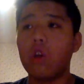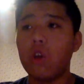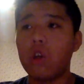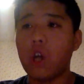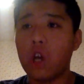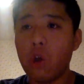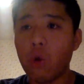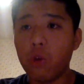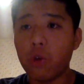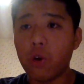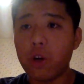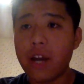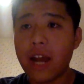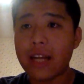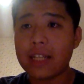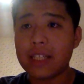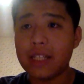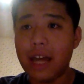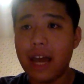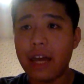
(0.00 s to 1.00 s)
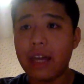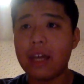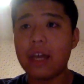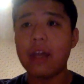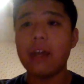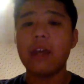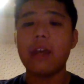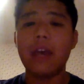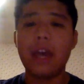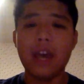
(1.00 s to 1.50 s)
canoe through the next lake,
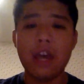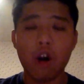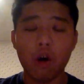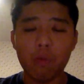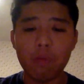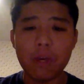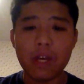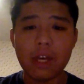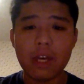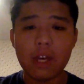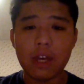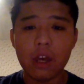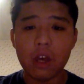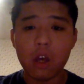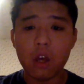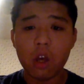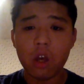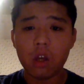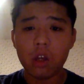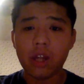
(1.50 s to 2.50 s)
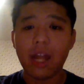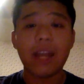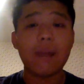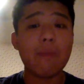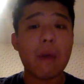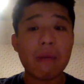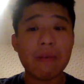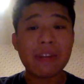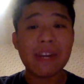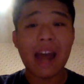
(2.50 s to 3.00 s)
it'll be like
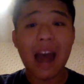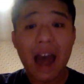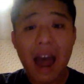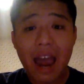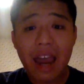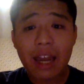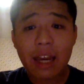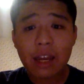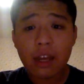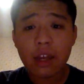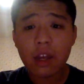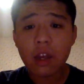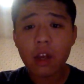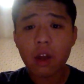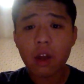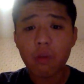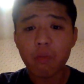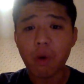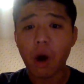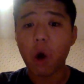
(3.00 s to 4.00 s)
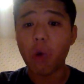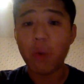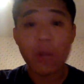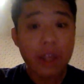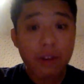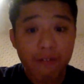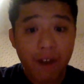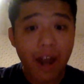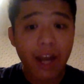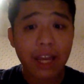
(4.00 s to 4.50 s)
maybe nine, but we
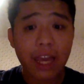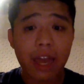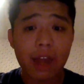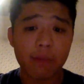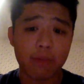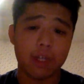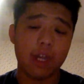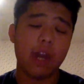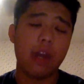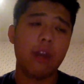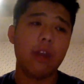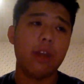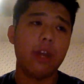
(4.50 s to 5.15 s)
can find a campsite.